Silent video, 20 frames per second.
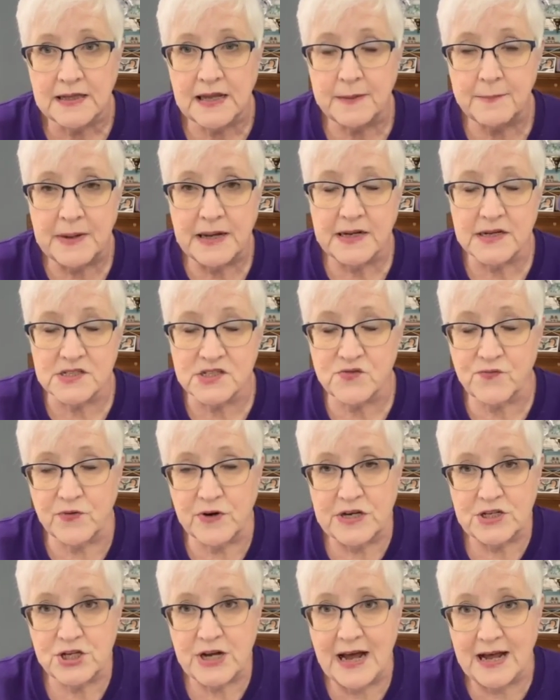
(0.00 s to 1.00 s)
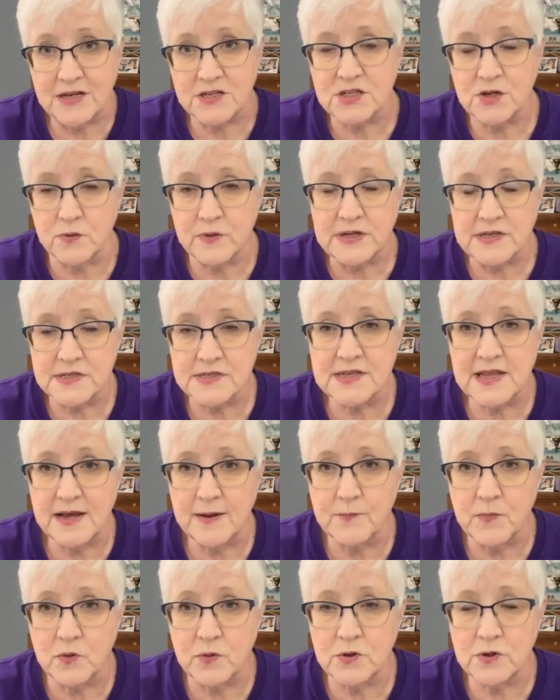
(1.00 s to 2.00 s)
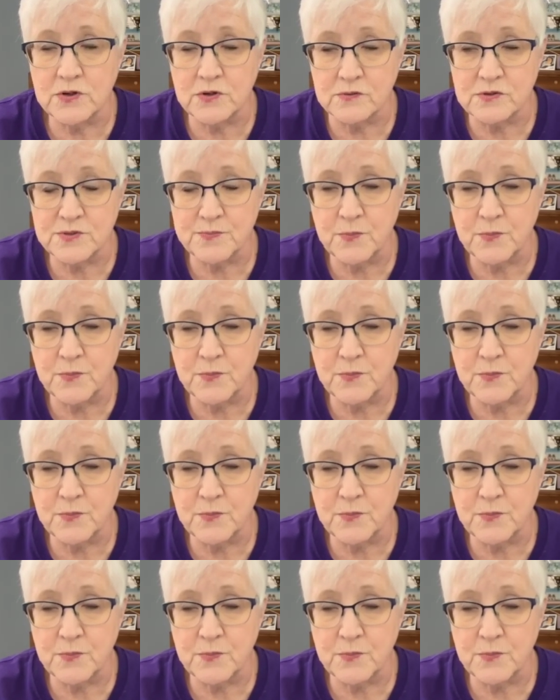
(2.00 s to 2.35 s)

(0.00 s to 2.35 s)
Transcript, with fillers: they made us fresh hot donuts that mor